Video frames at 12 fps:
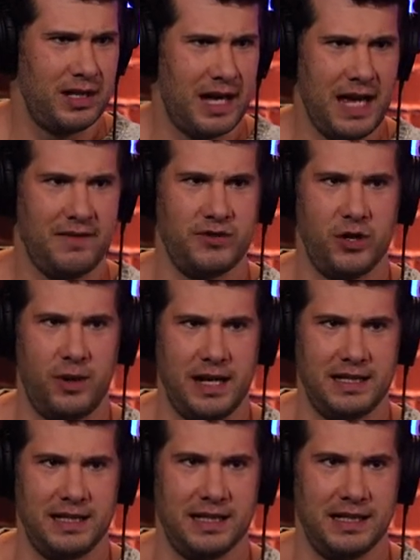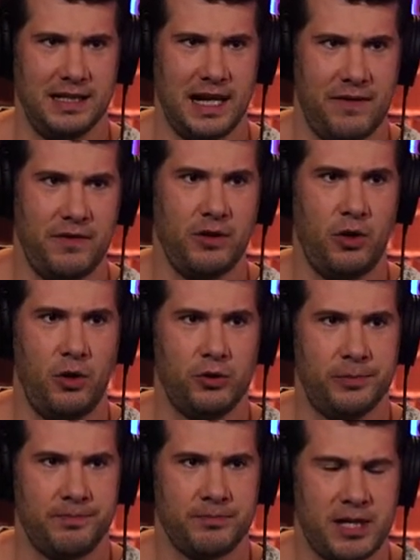I have no idea. I feel
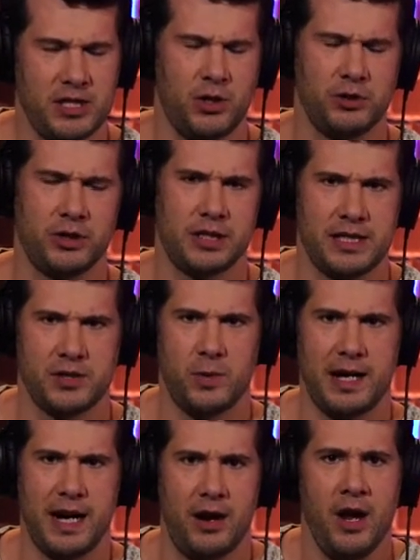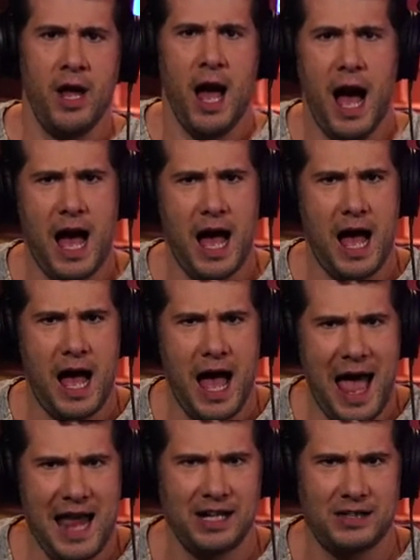old. But he's older because he has white hair.
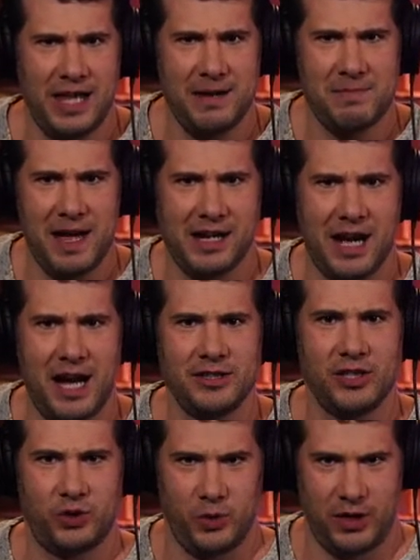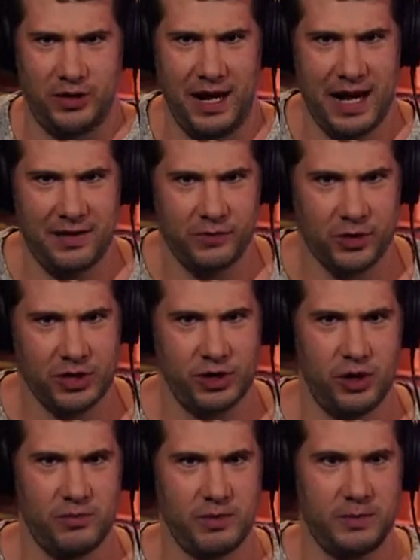At Glenn Beck on the Twitter. And of course, you
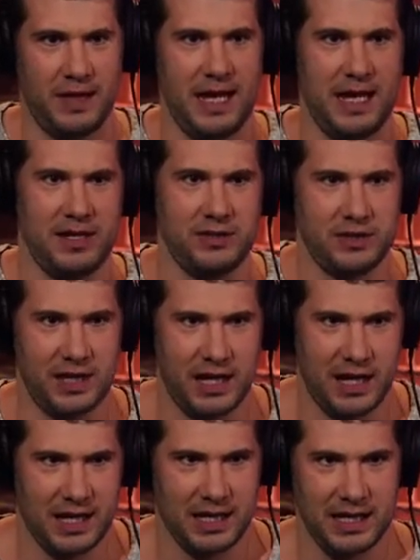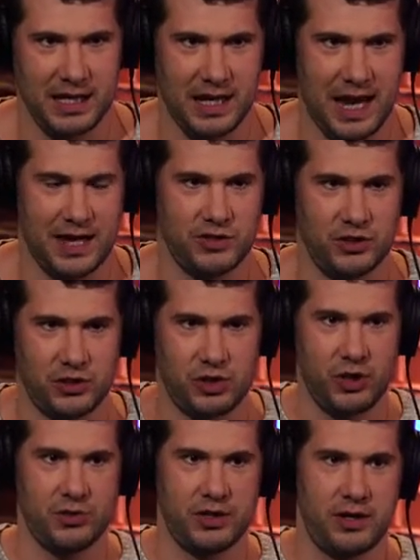know him, The Blaze. He has his
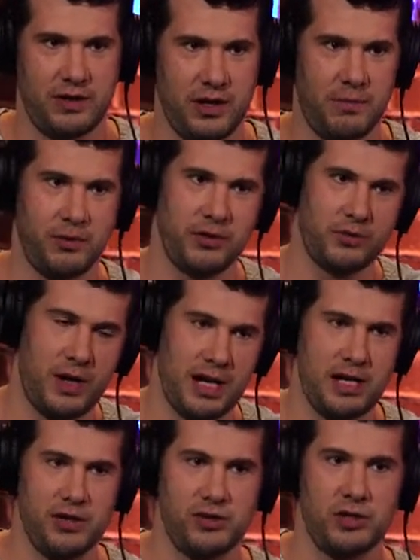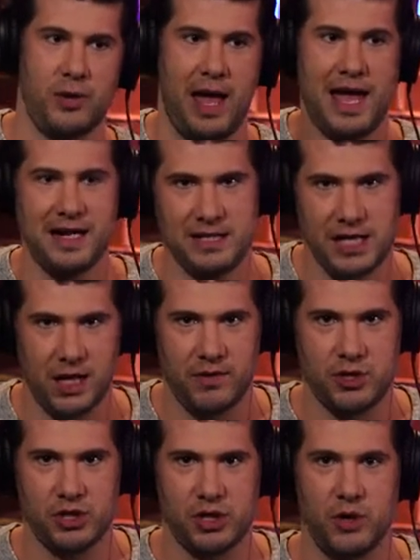shows that are there, both his radio show and his
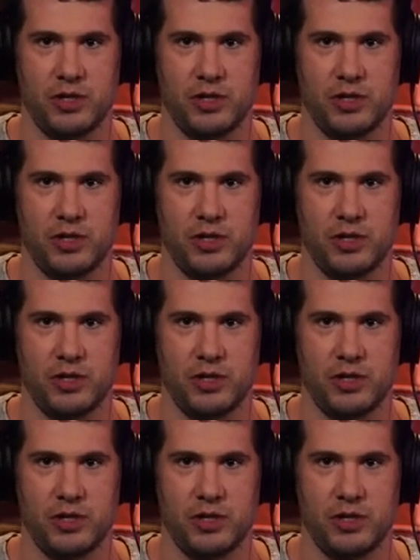television show.